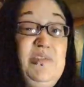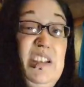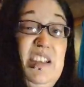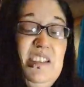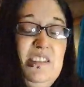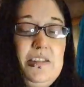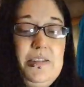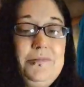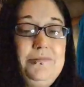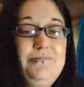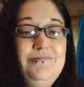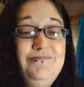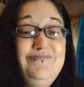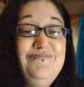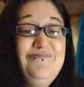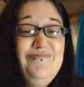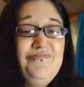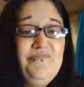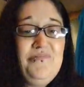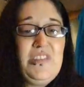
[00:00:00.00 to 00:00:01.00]
which
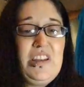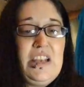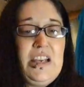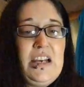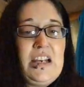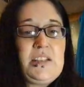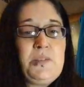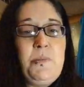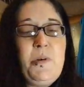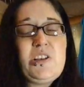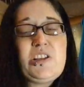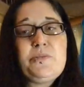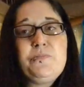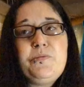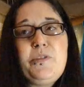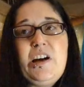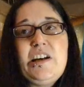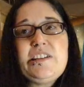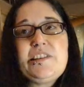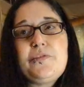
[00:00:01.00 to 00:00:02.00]
I suppose the
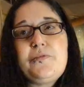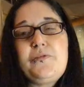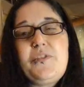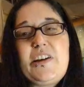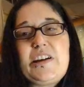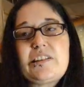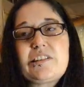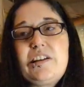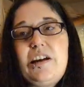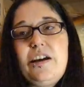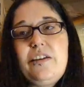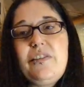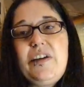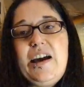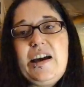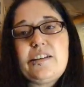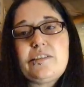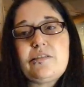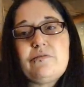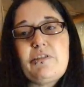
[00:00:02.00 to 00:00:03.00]
price of things like
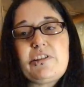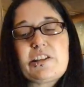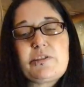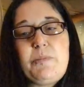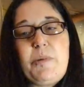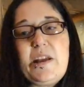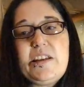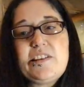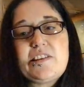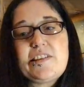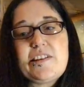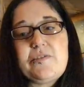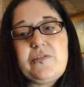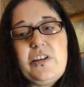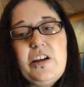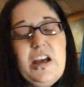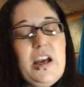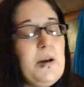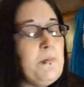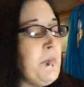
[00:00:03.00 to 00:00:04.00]
that are
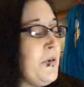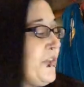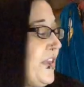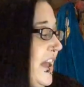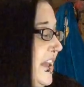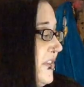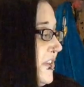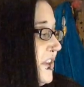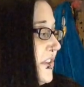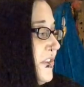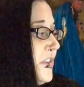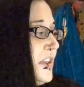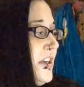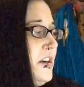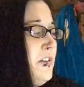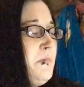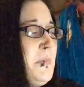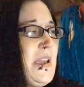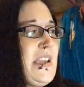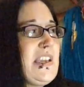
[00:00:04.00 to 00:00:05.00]
expensive, but then they
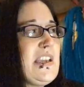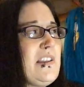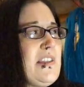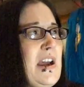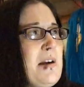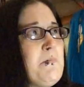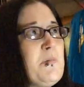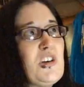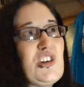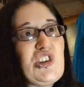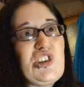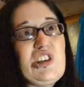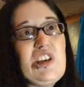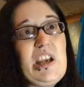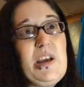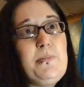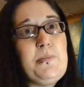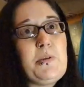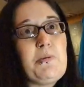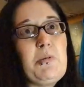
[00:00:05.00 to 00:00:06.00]
don't make it that much
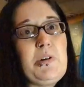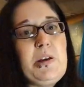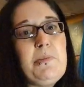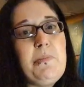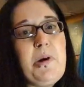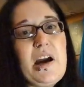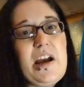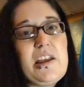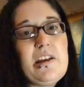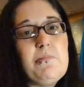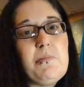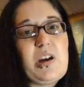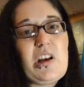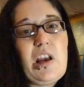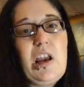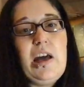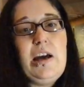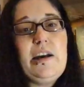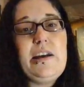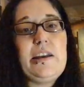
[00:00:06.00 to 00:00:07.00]
cheaper when you buy them
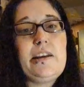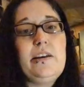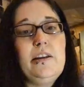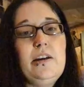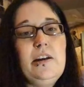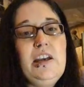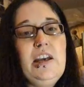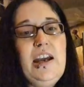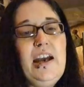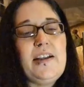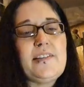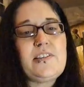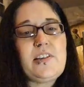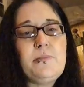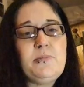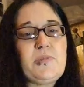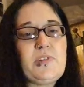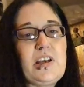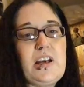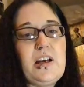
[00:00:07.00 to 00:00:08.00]
online. And
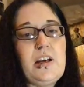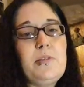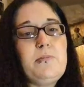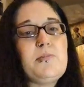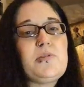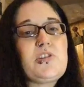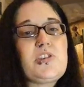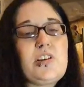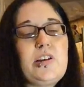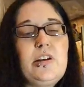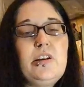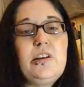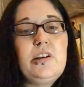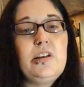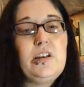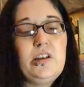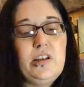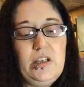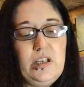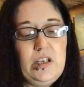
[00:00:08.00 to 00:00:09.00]
sometimes
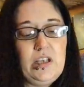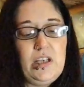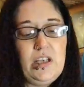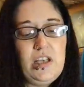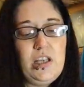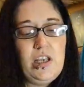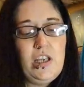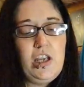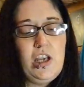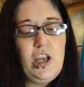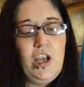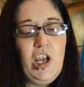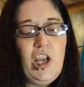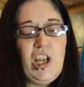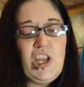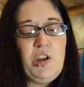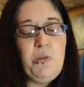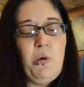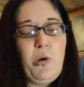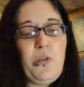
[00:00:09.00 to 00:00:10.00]

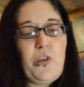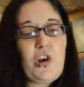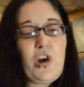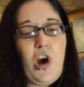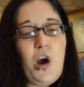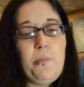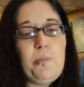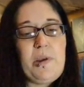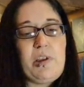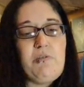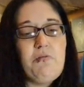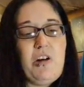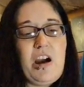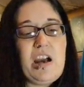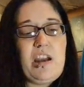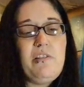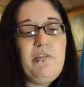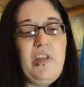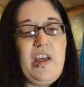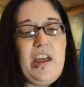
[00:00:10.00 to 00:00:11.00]
you want the copy
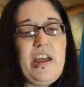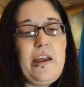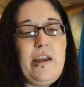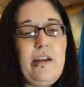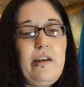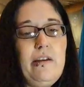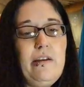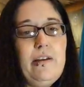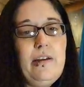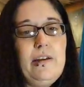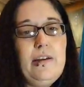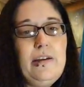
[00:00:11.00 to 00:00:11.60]
right there.